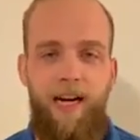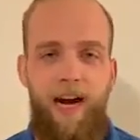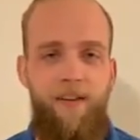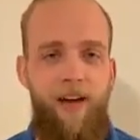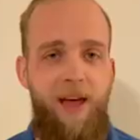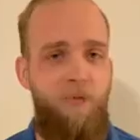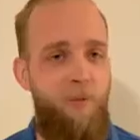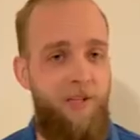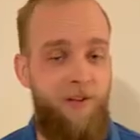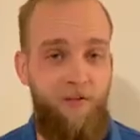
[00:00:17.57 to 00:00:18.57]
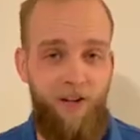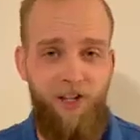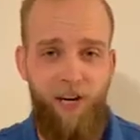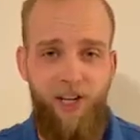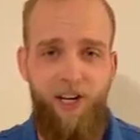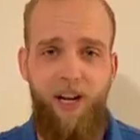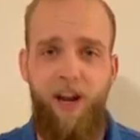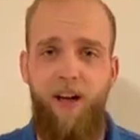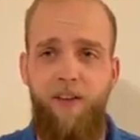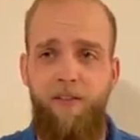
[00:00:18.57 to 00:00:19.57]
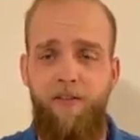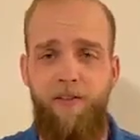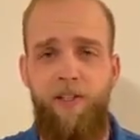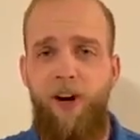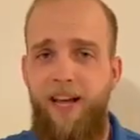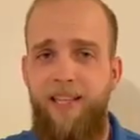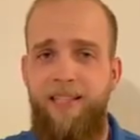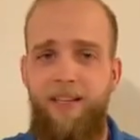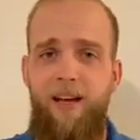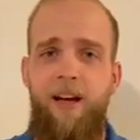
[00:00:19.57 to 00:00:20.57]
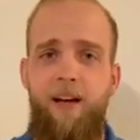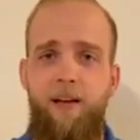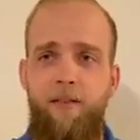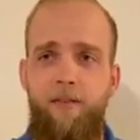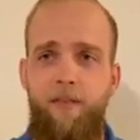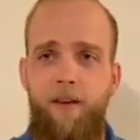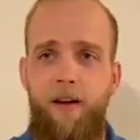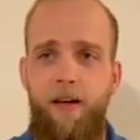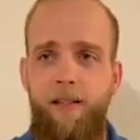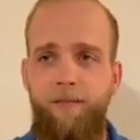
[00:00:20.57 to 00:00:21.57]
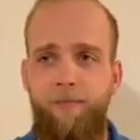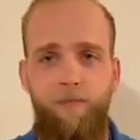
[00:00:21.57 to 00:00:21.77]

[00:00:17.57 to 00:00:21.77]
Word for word: I've had moments of frustration, of stress, of um,